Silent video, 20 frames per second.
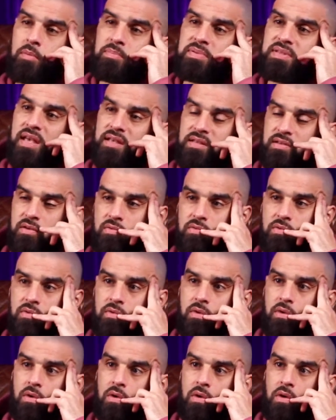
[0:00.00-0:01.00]
obsessive.
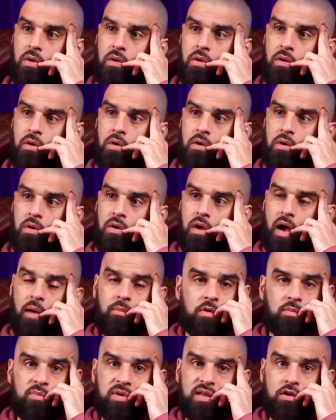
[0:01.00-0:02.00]
I'm
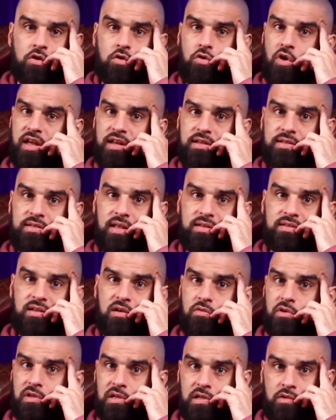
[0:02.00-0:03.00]
going to be the greatest that's
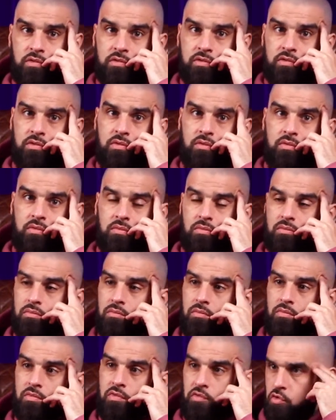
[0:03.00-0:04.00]
ever lived.
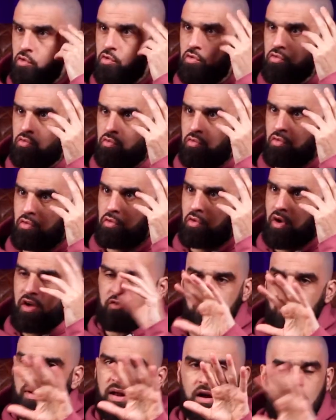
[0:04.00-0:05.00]
Few,
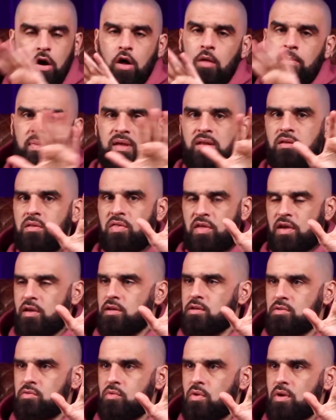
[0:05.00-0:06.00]
everybody, all men think
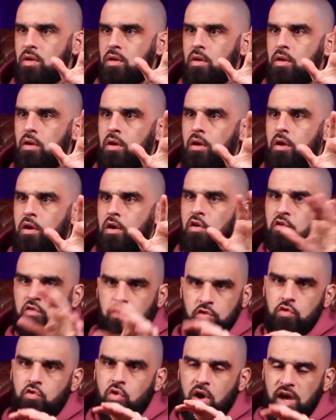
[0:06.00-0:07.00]
this way.
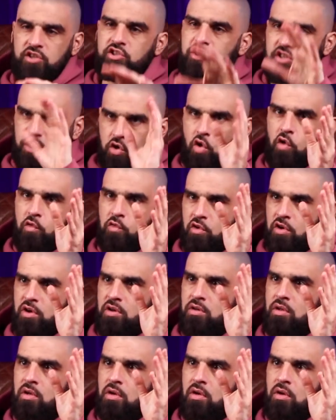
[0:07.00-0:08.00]
Few actually go for
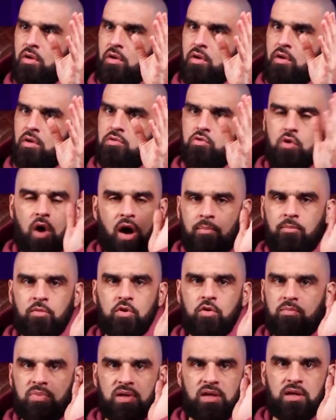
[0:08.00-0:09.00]
it. So I'm going
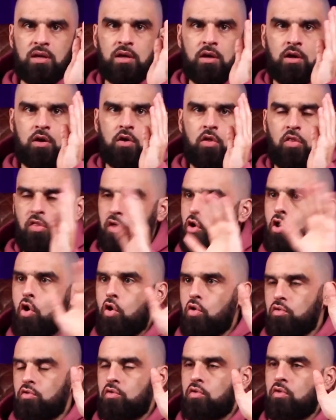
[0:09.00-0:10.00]
to be the
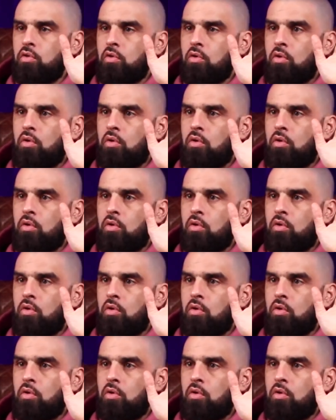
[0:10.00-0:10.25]
GOAT.